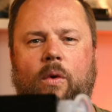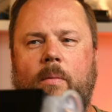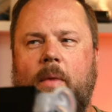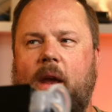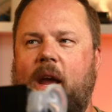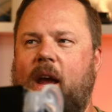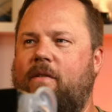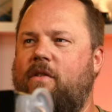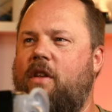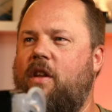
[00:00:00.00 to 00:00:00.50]

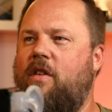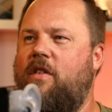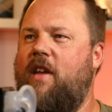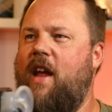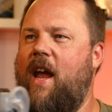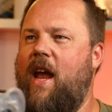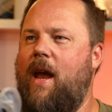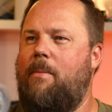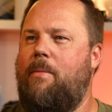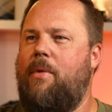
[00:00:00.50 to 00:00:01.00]
We may have to
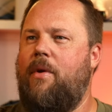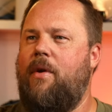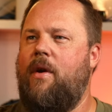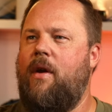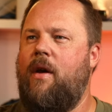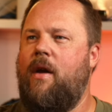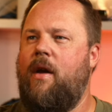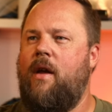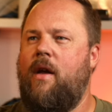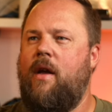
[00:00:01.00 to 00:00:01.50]
tape
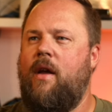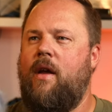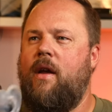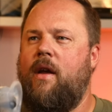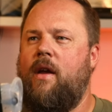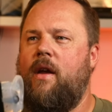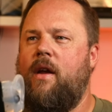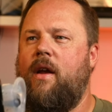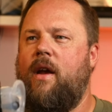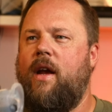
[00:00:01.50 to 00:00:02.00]

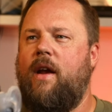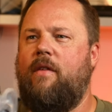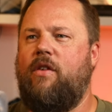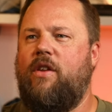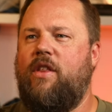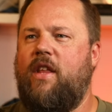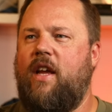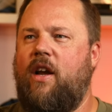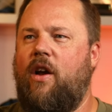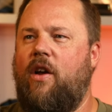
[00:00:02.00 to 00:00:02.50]

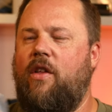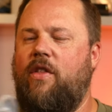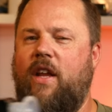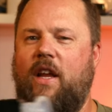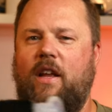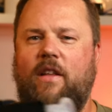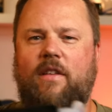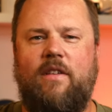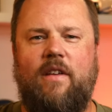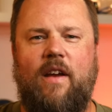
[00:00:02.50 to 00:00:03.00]
everything
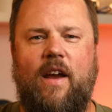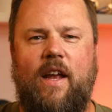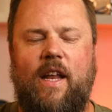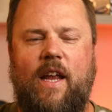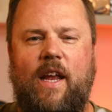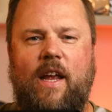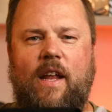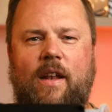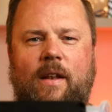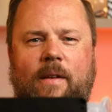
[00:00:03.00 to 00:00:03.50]
on the
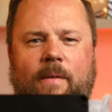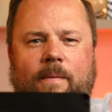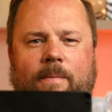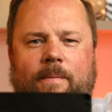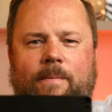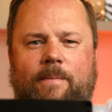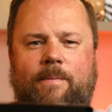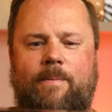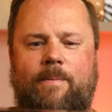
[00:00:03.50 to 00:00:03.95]
inside in.